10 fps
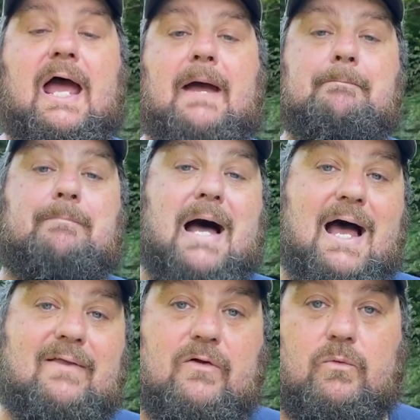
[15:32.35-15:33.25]
And
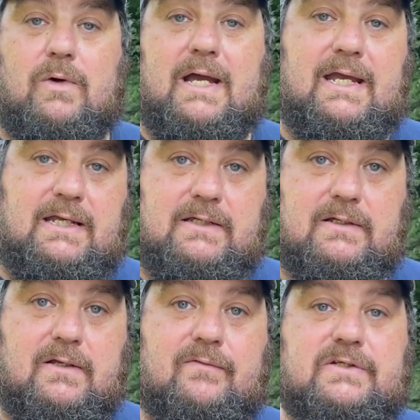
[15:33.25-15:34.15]
by the way,
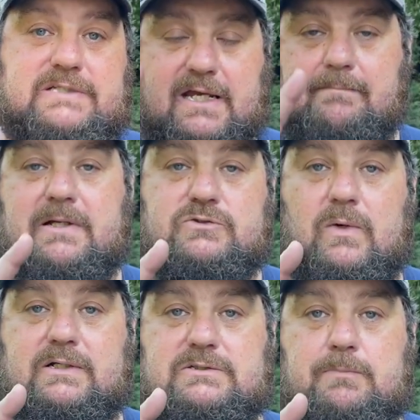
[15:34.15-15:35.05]
the second best
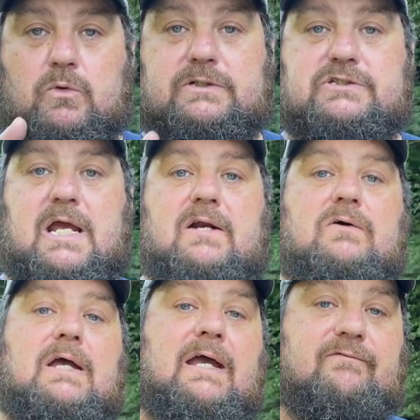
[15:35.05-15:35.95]
way to support the channel,